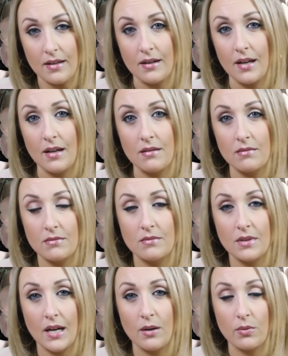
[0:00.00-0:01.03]
And I
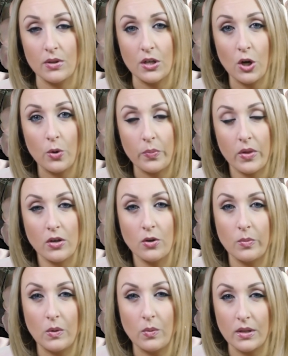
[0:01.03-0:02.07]
really hope that you'll
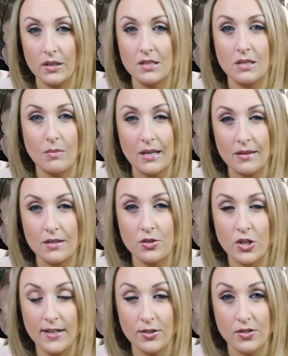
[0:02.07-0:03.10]
be willing to make these
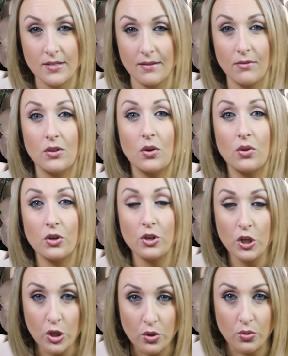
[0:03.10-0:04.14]
changes, even though they're
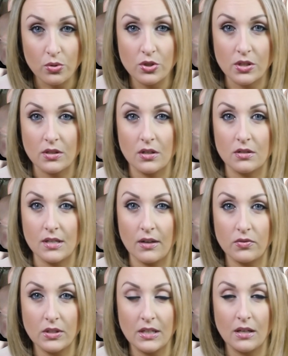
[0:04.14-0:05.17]
huge and they're
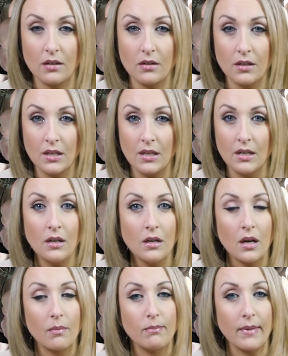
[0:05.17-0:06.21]
definitely a
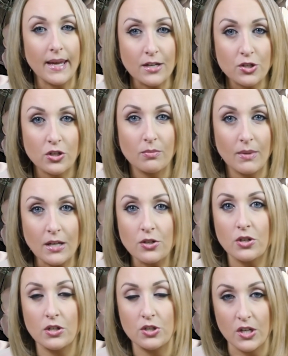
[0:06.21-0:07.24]

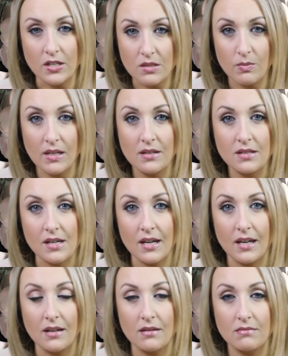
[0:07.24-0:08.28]
major adjustment.
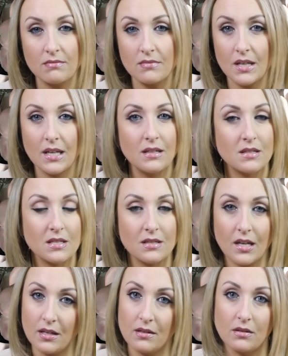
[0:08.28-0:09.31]
It's
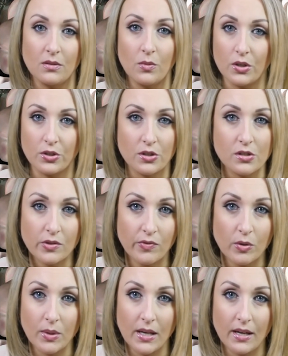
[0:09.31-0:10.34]
done wonders
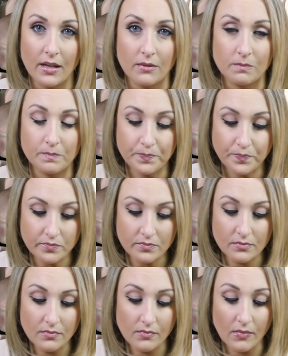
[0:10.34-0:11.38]
for me, and
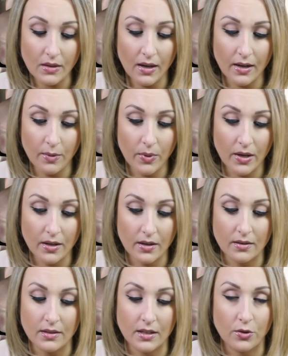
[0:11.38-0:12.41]
I am
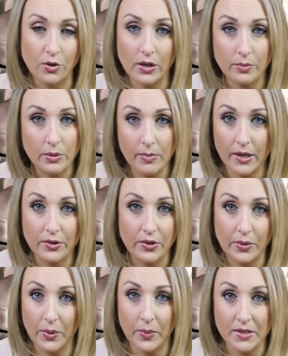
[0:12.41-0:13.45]
incredibly better
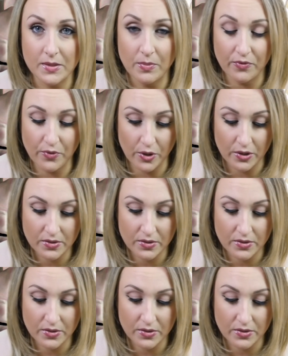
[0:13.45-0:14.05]
than I was before.